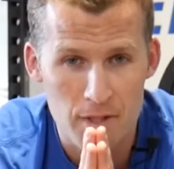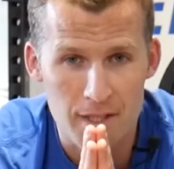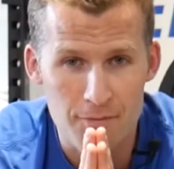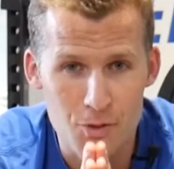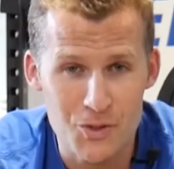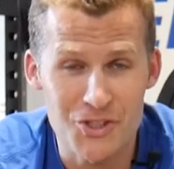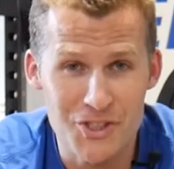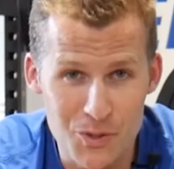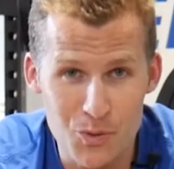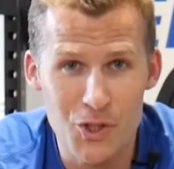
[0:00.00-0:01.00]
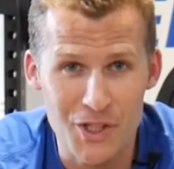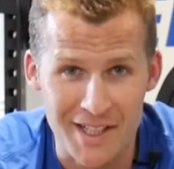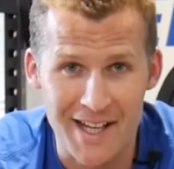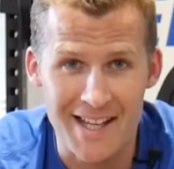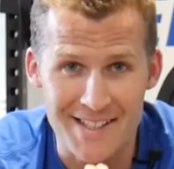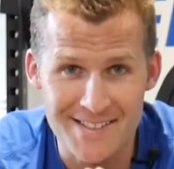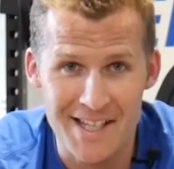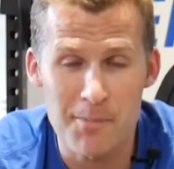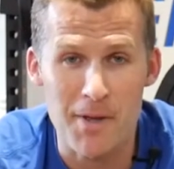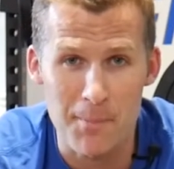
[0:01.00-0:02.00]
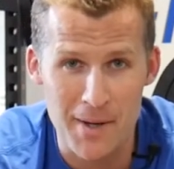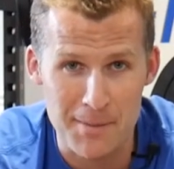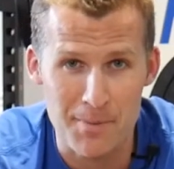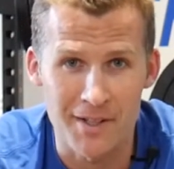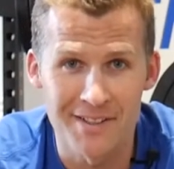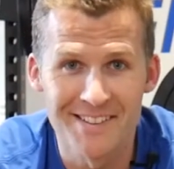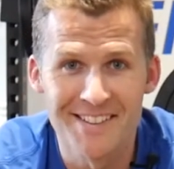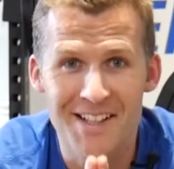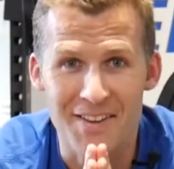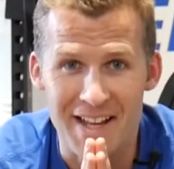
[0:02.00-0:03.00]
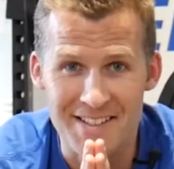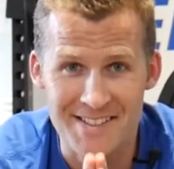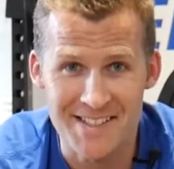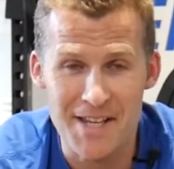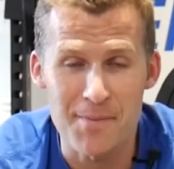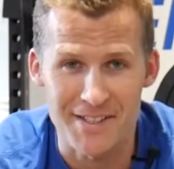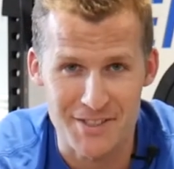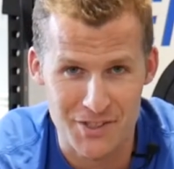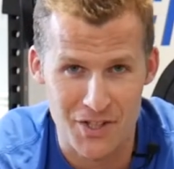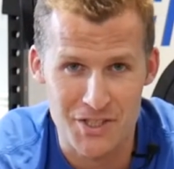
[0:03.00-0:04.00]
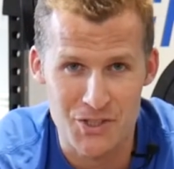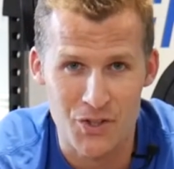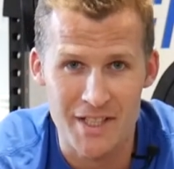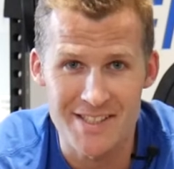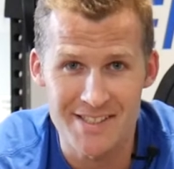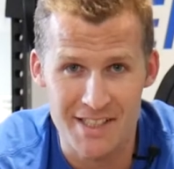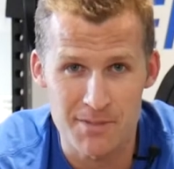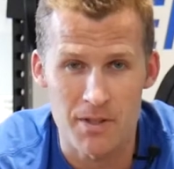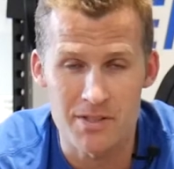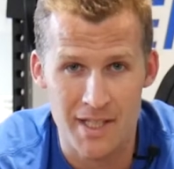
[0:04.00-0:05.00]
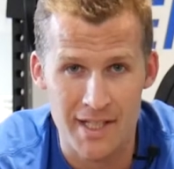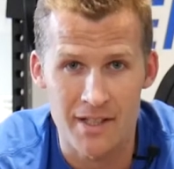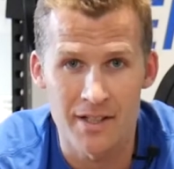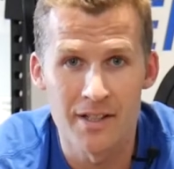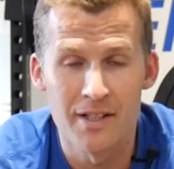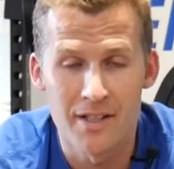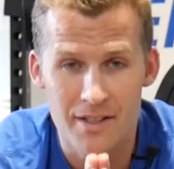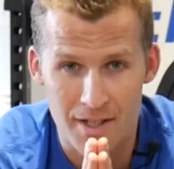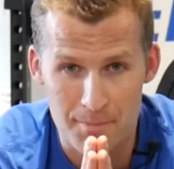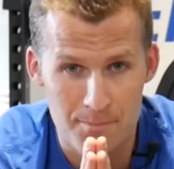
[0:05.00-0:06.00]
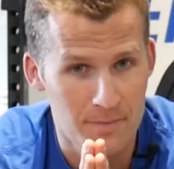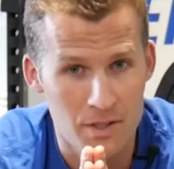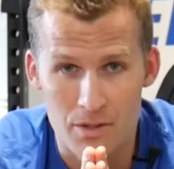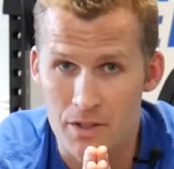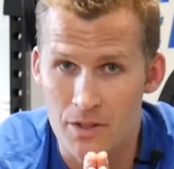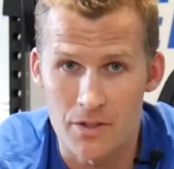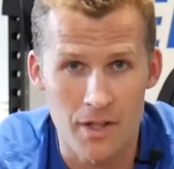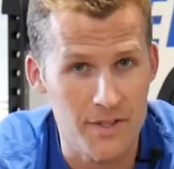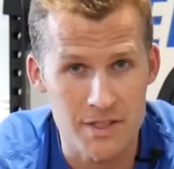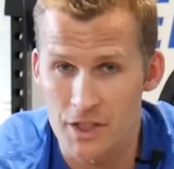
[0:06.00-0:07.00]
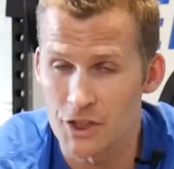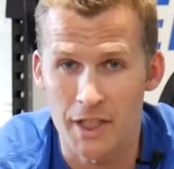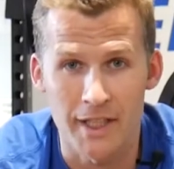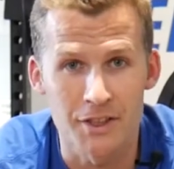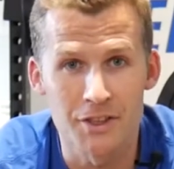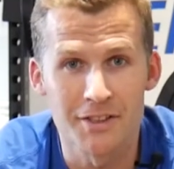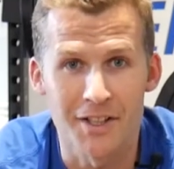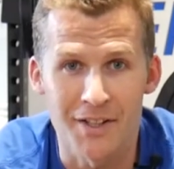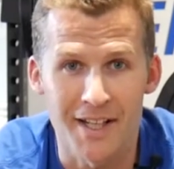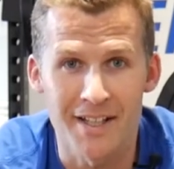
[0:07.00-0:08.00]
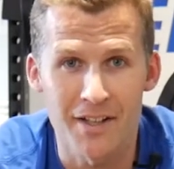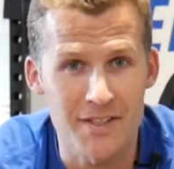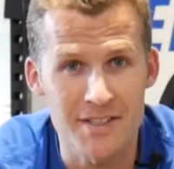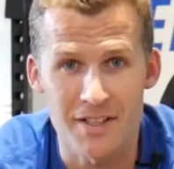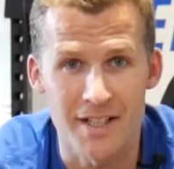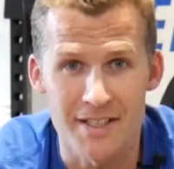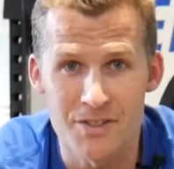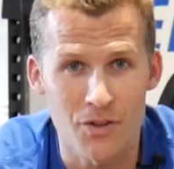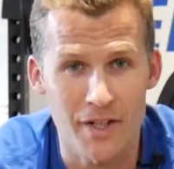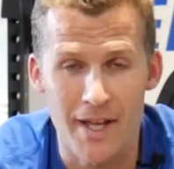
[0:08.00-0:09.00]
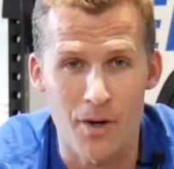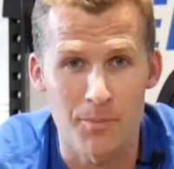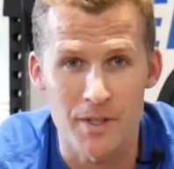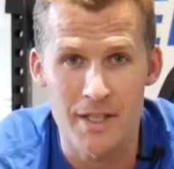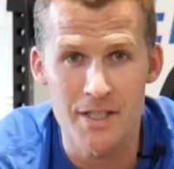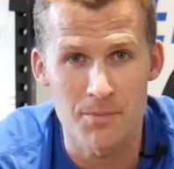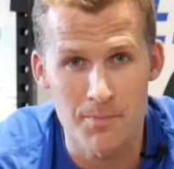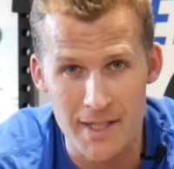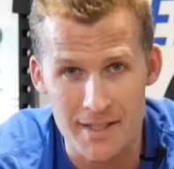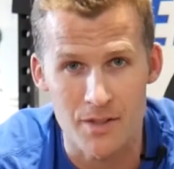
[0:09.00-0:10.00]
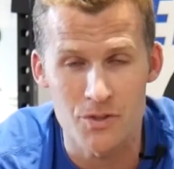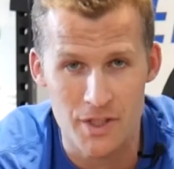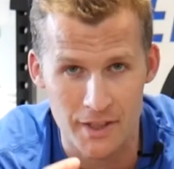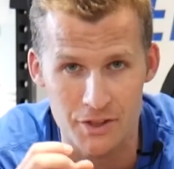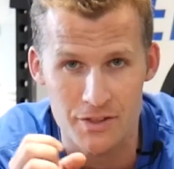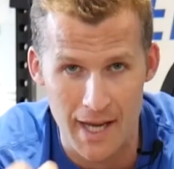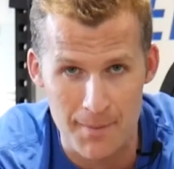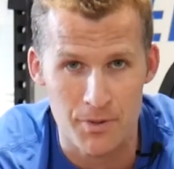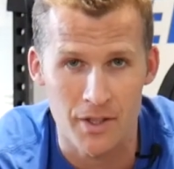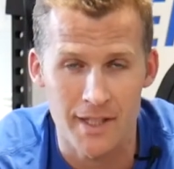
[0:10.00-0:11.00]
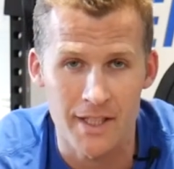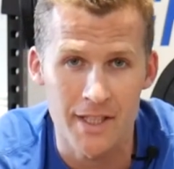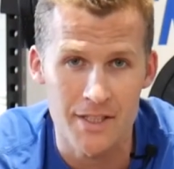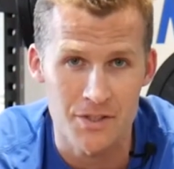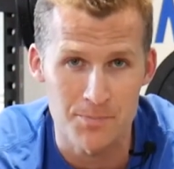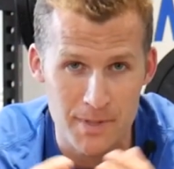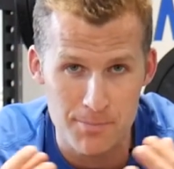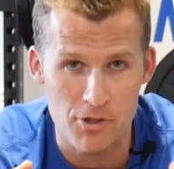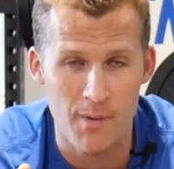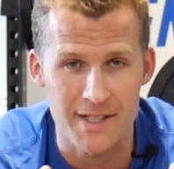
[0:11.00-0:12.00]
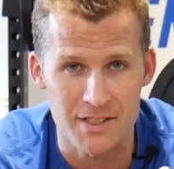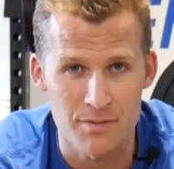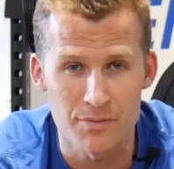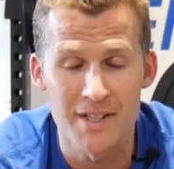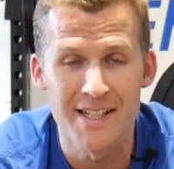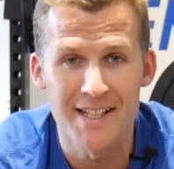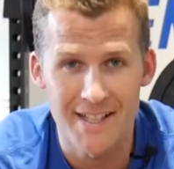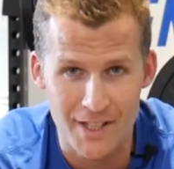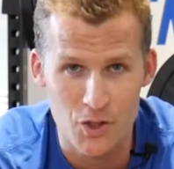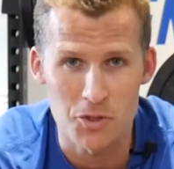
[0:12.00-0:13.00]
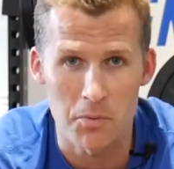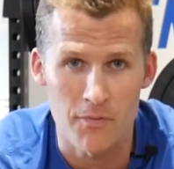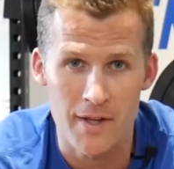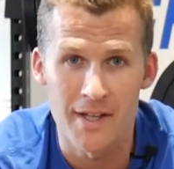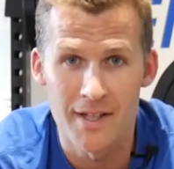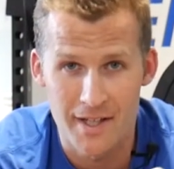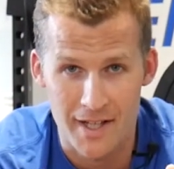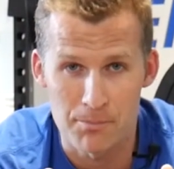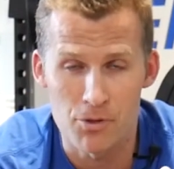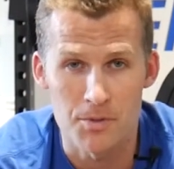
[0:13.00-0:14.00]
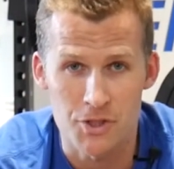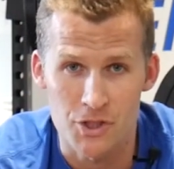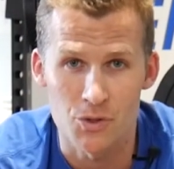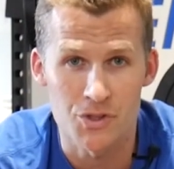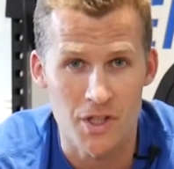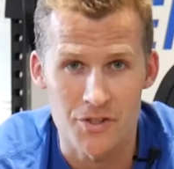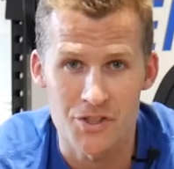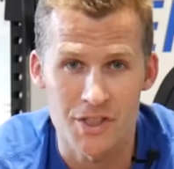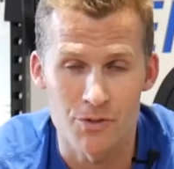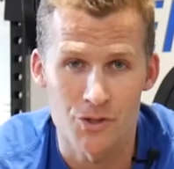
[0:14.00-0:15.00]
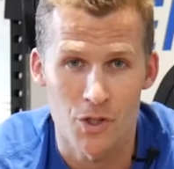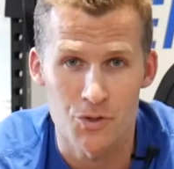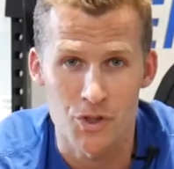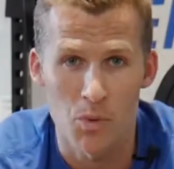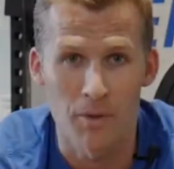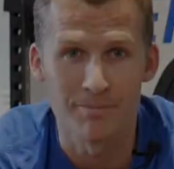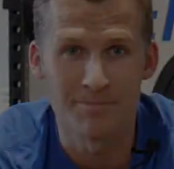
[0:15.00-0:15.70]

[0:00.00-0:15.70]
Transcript: if you're still looking at the same bit of paper that has the same exercises on it 6 months later, nothing's going to change. Okay, it's not going to help. You need to make those changes happen. Okay, you need to be proactive, get on top of it, and I promise you'll start to see the results you want.